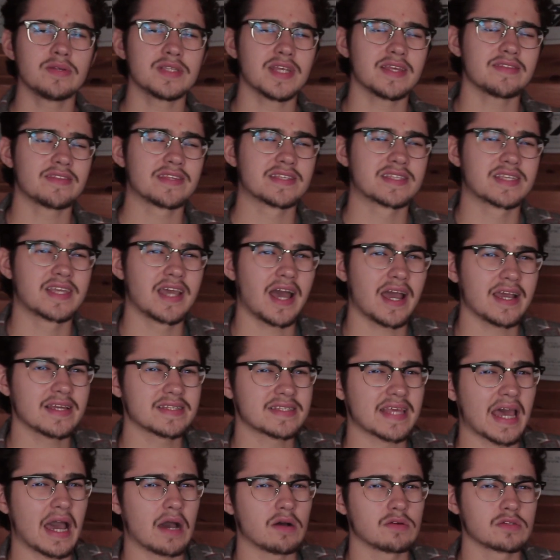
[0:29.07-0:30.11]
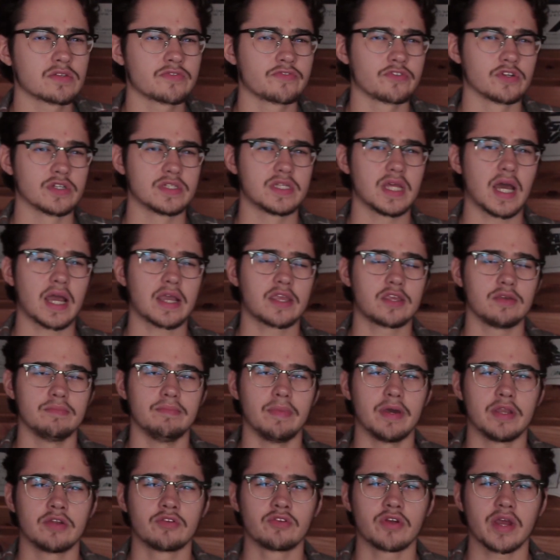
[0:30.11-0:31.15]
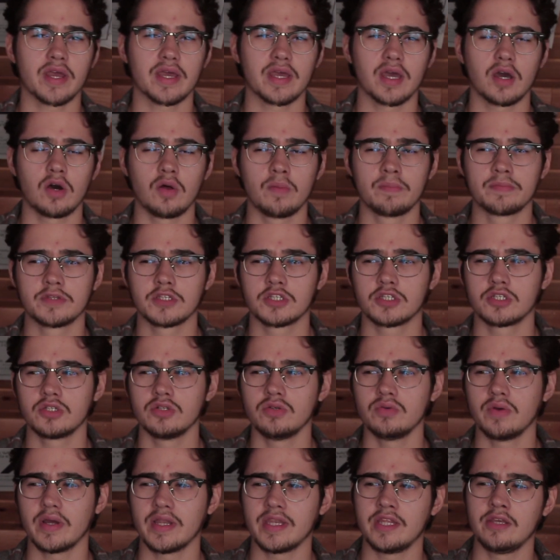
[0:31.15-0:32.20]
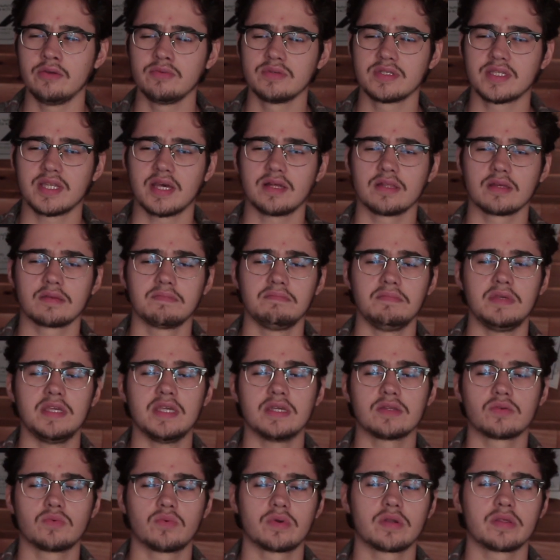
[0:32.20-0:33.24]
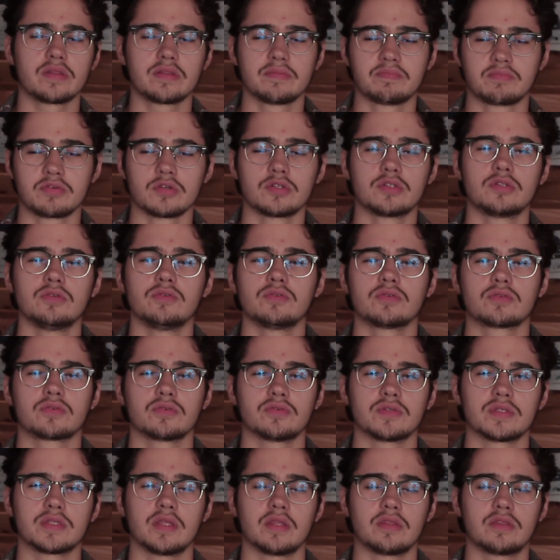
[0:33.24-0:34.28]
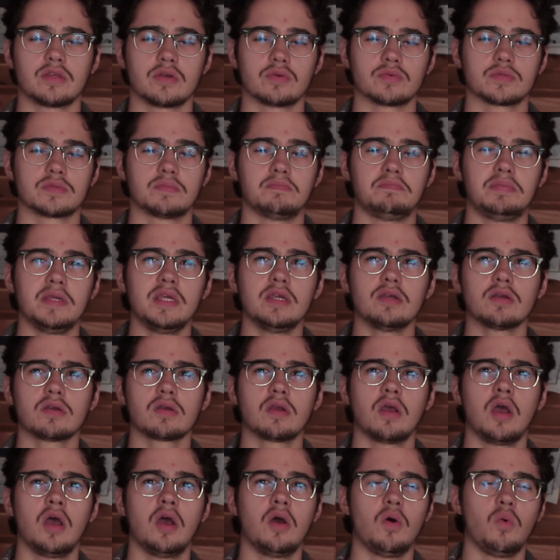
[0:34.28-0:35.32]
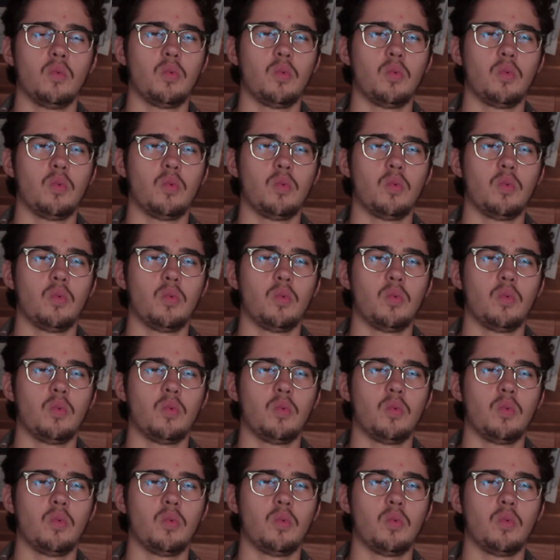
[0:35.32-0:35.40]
was at this guy's house for a documentary I helped shoot, and he was telling me and one of the producers that there was beer,